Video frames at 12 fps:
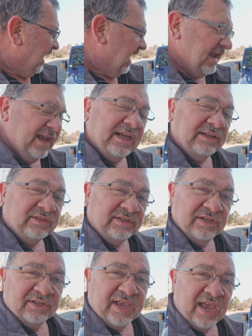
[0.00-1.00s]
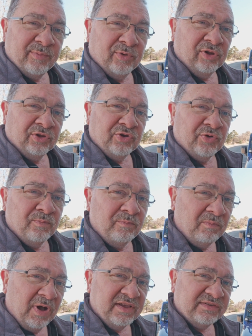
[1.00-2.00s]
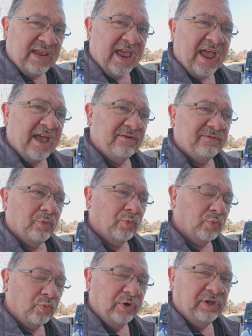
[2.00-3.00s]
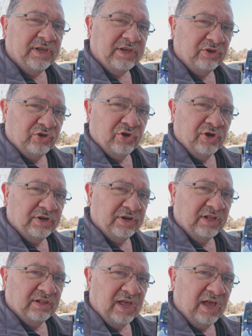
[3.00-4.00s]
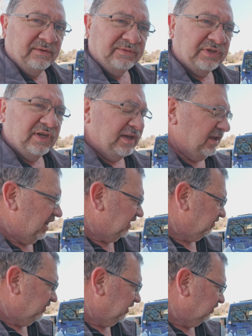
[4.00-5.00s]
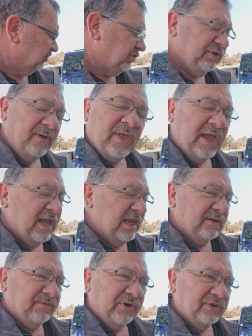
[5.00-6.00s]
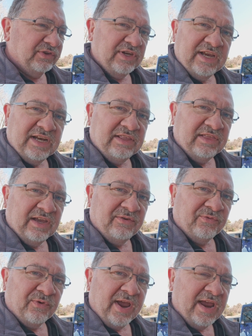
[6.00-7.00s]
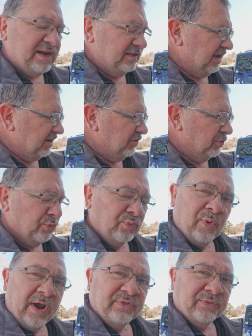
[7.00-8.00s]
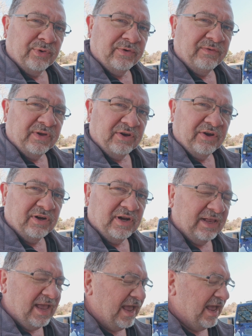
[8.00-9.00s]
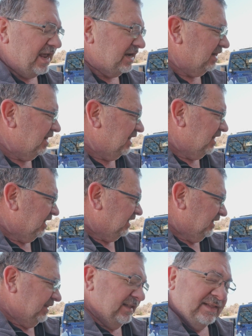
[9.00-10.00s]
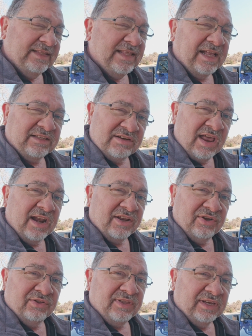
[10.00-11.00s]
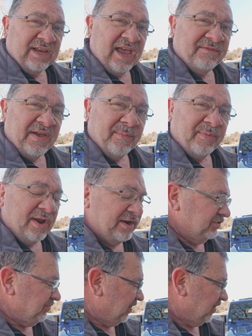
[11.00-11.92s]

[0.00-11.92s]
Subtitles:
A steel cable, you must have really good gloves. If there's anything frayed, they can go right through a finger, and that's not a good thing to have happen on a